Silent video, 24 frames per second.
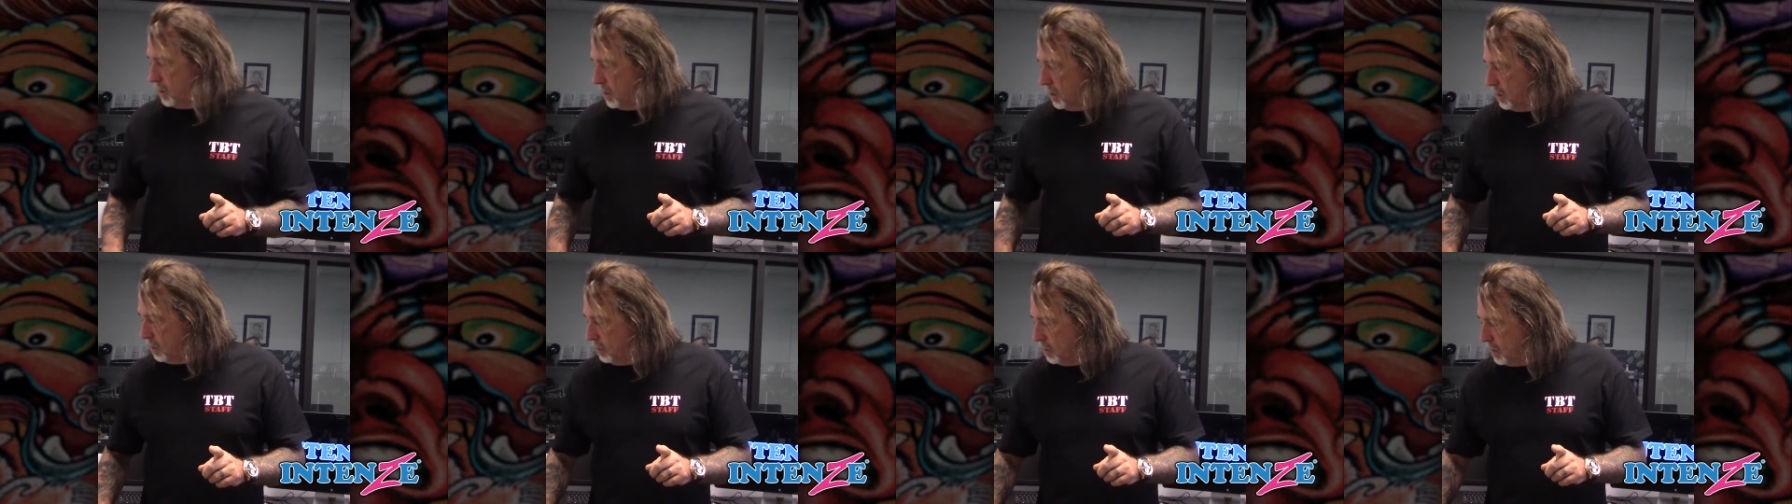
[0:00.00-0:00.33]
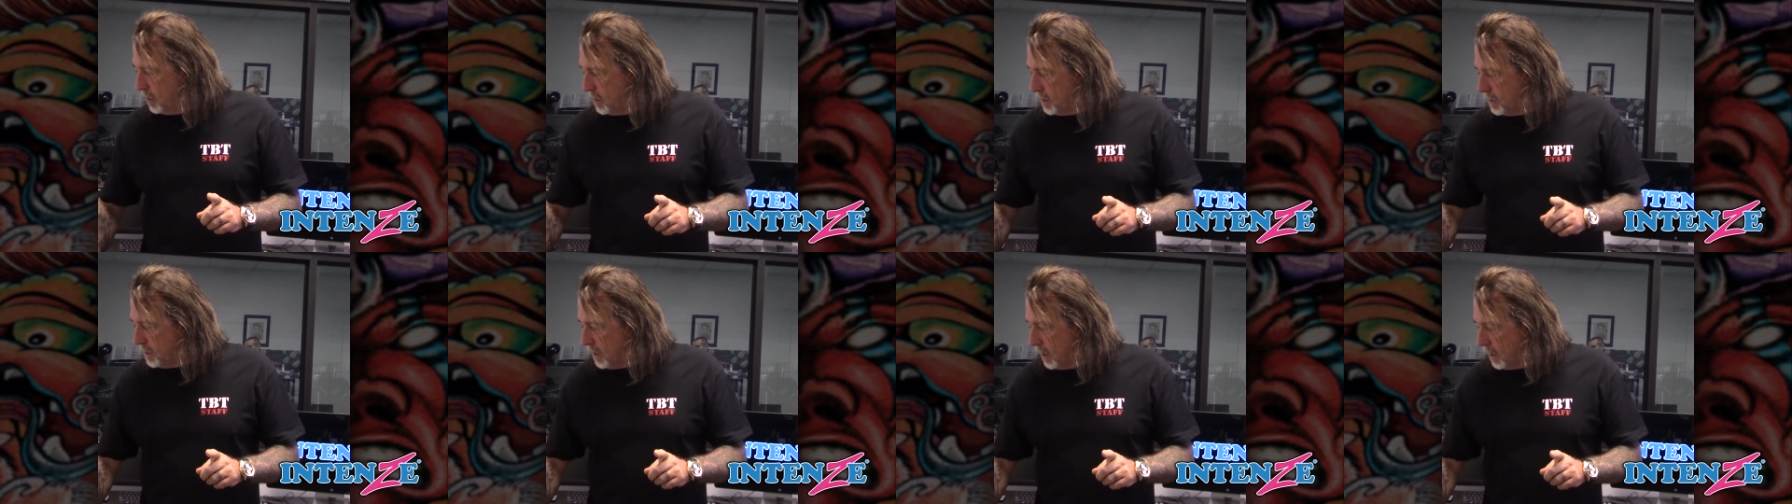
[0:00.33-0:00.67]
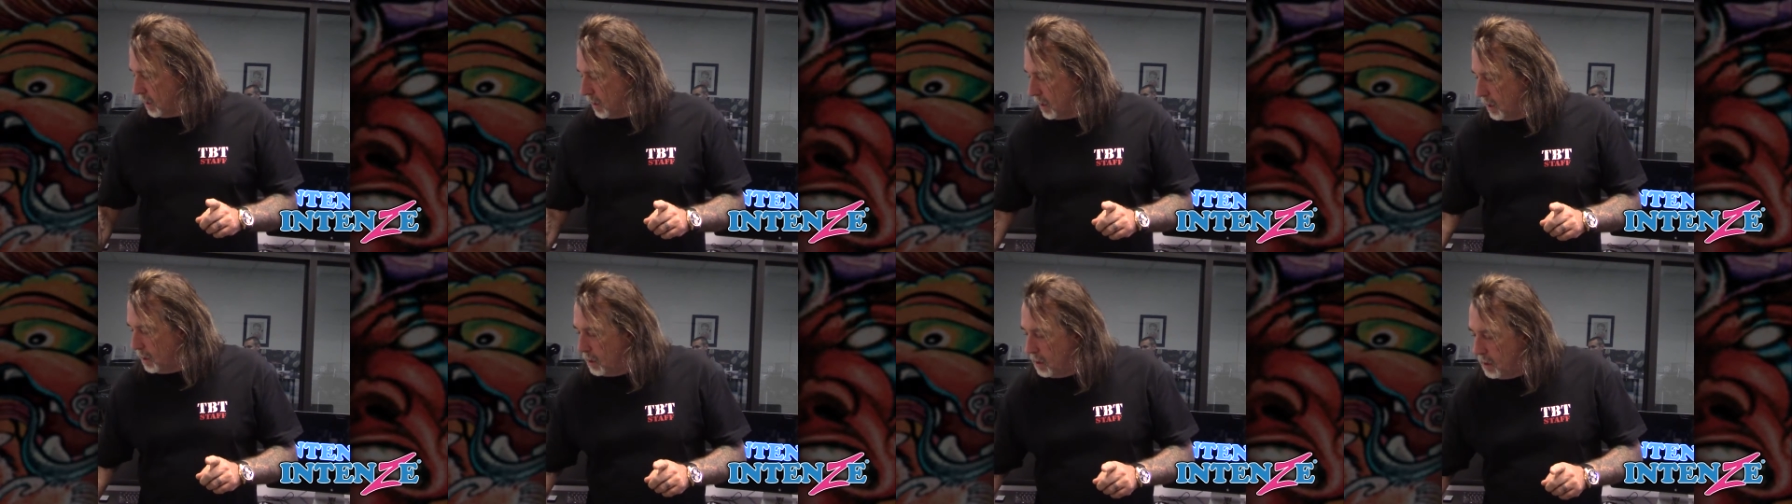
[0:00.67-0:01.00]
to you in a
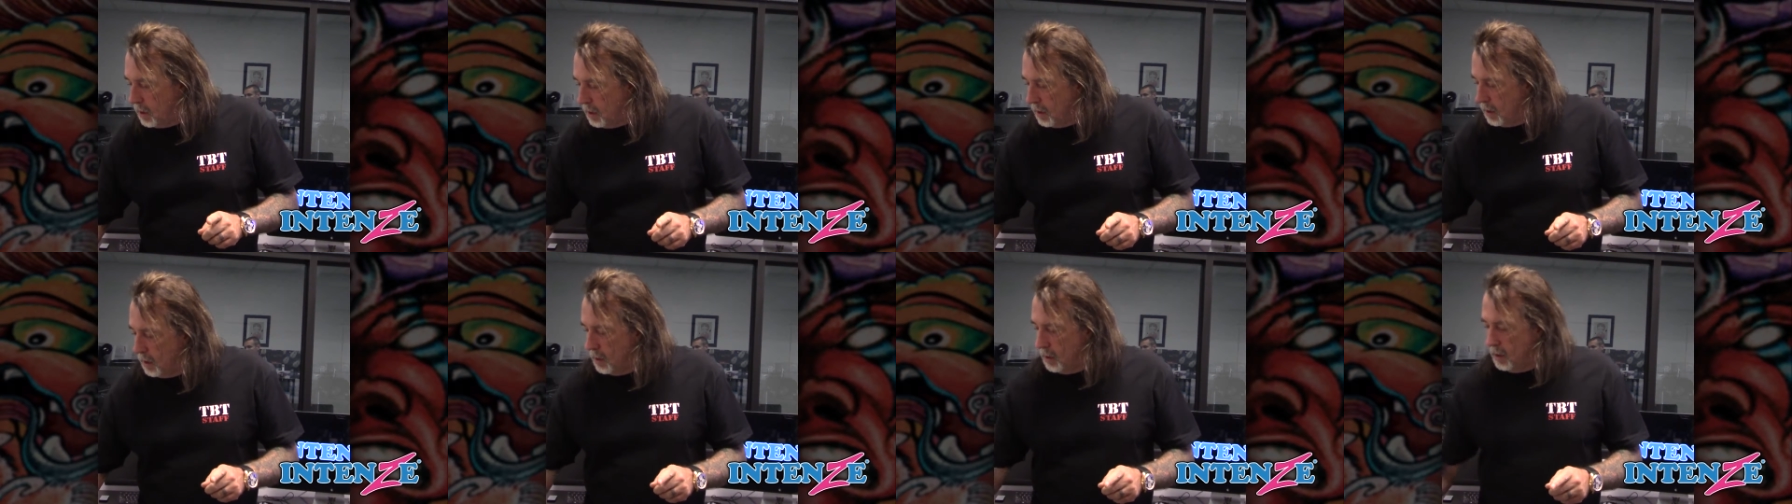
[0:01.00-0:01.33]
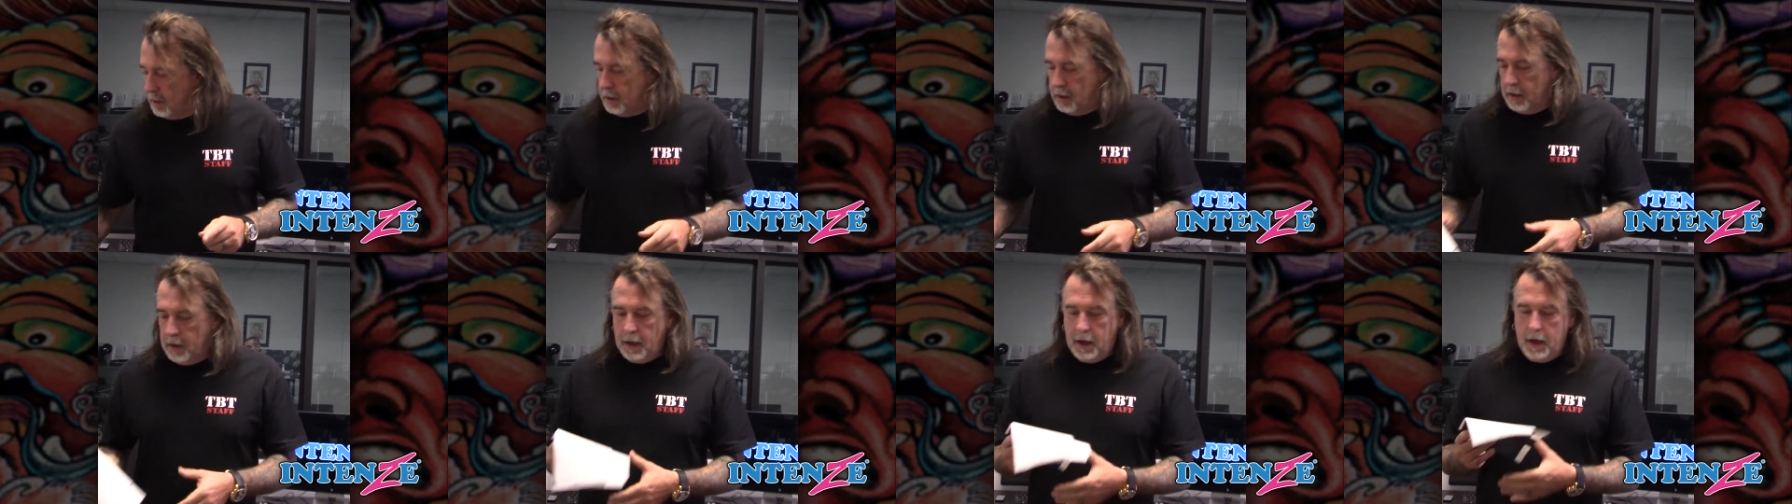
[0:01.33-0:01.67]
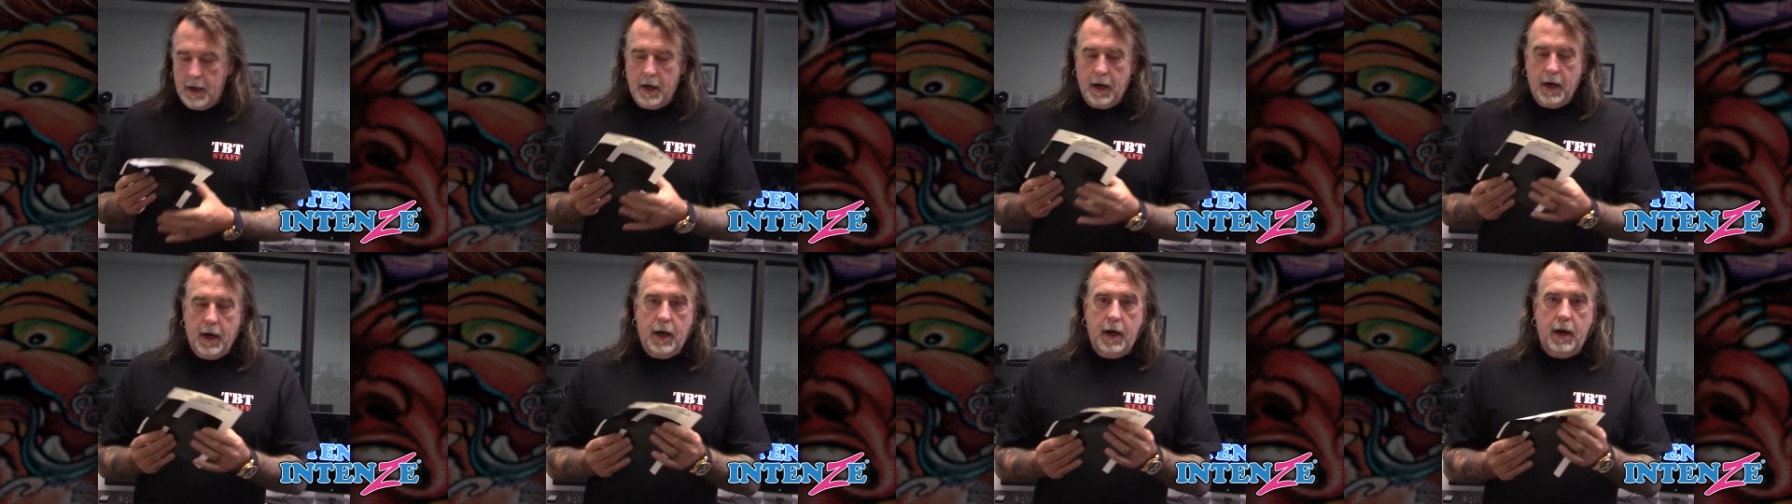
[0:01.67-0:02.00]
second.
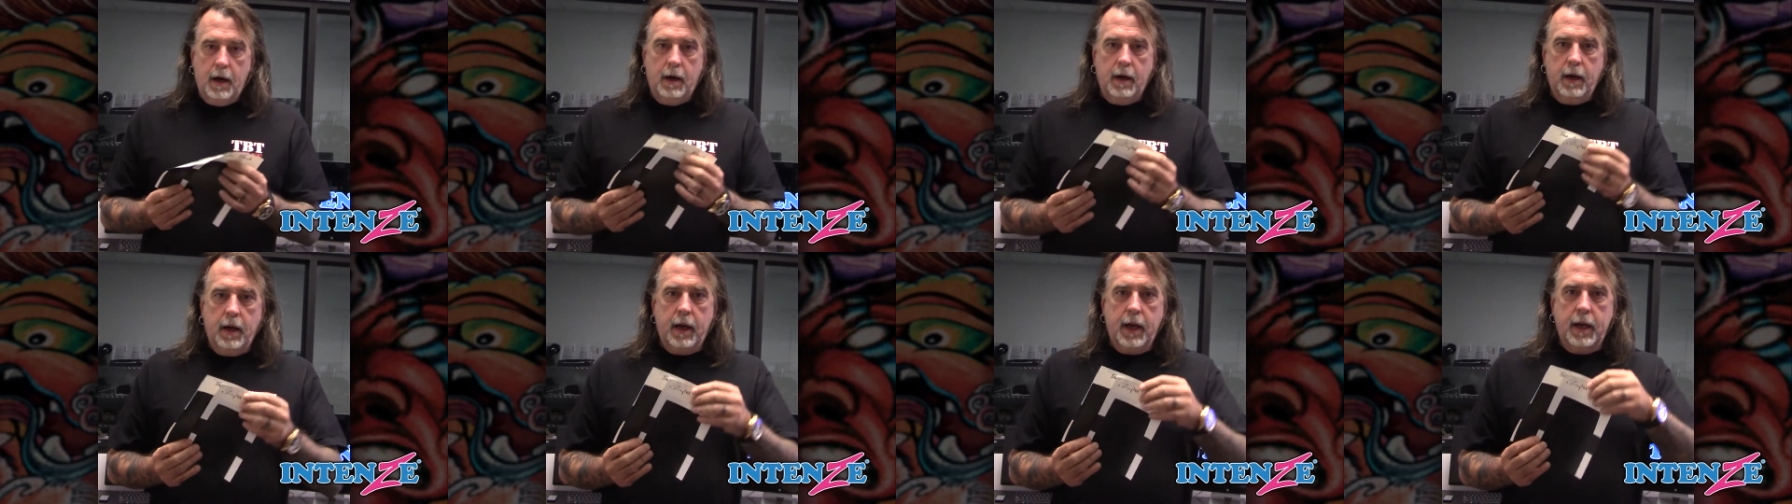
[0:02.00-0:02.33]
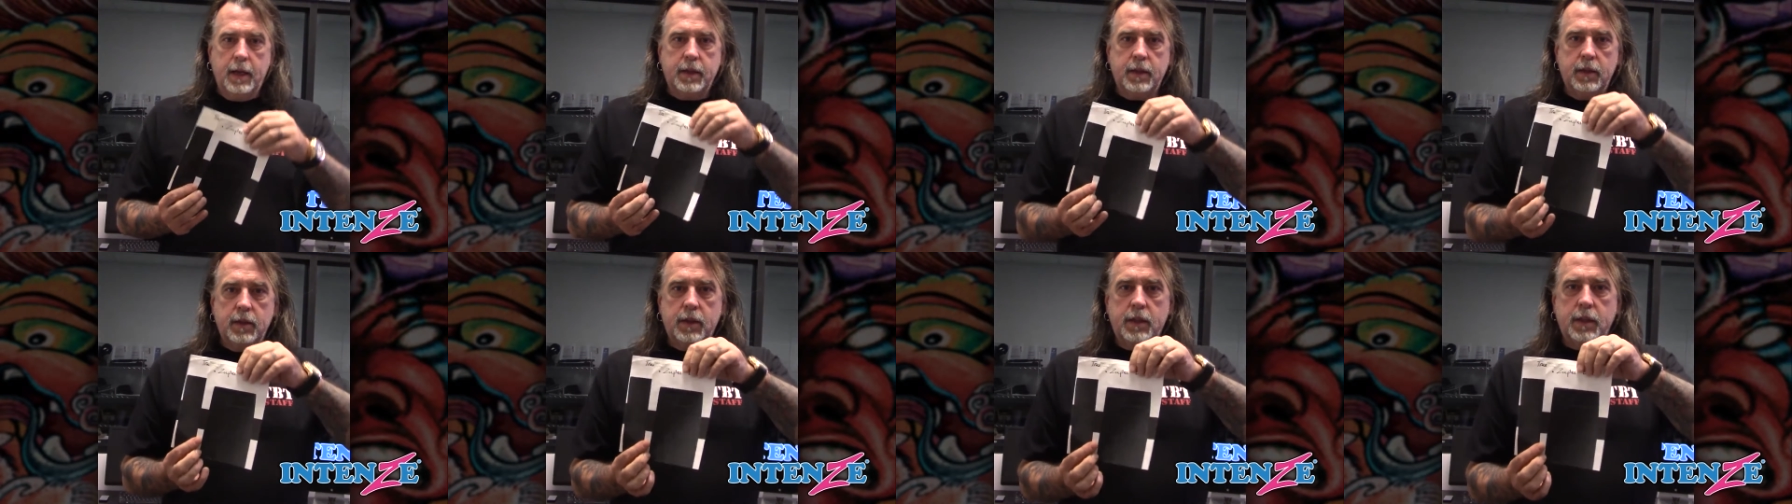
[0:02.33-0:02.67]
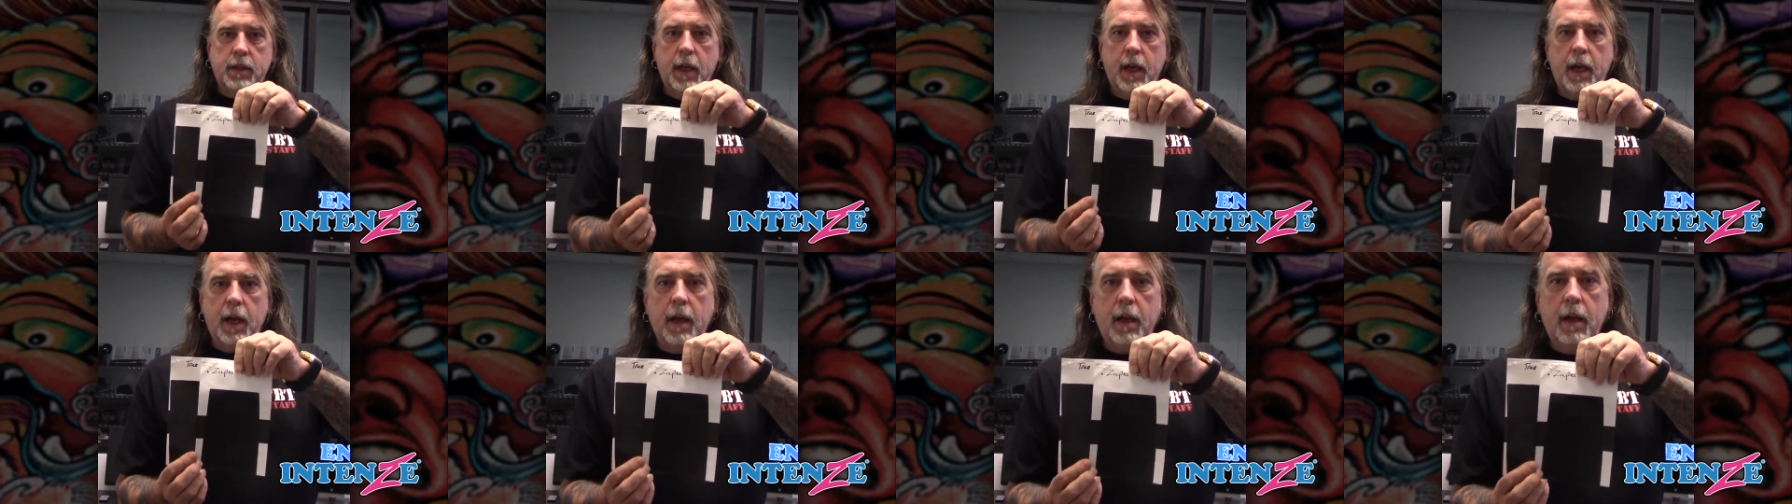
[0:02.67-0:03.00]
Uh, as you
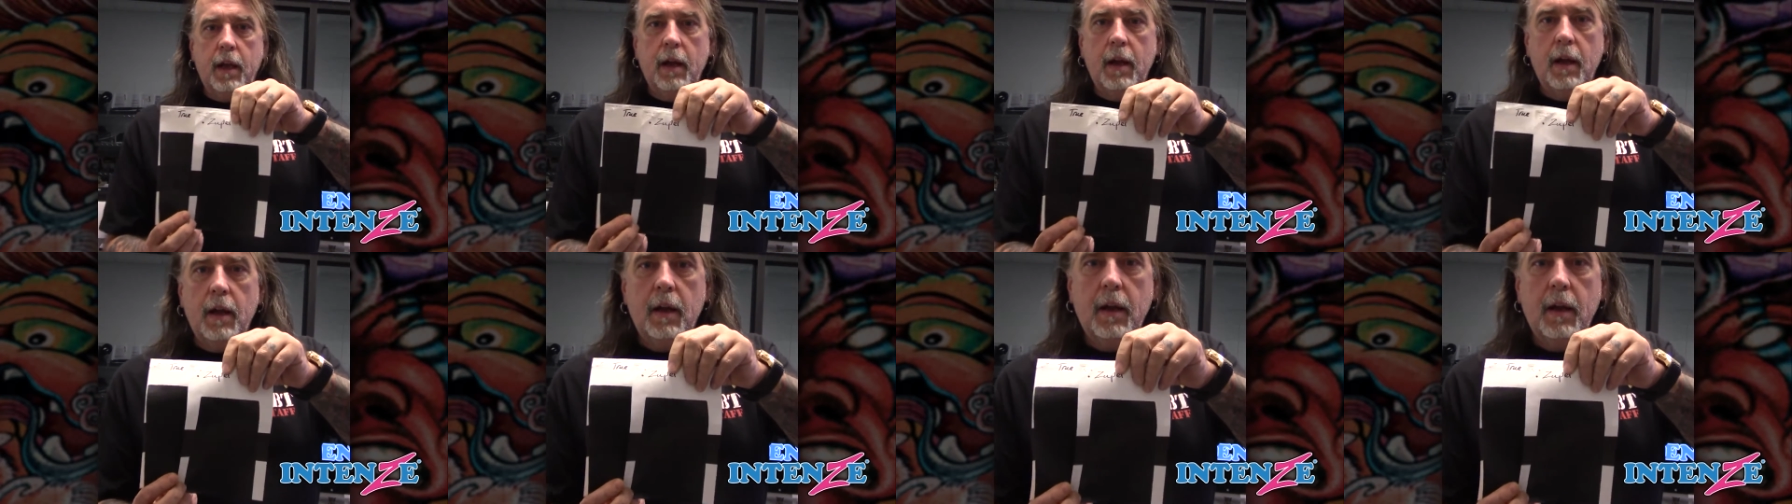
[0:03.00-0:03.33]
see,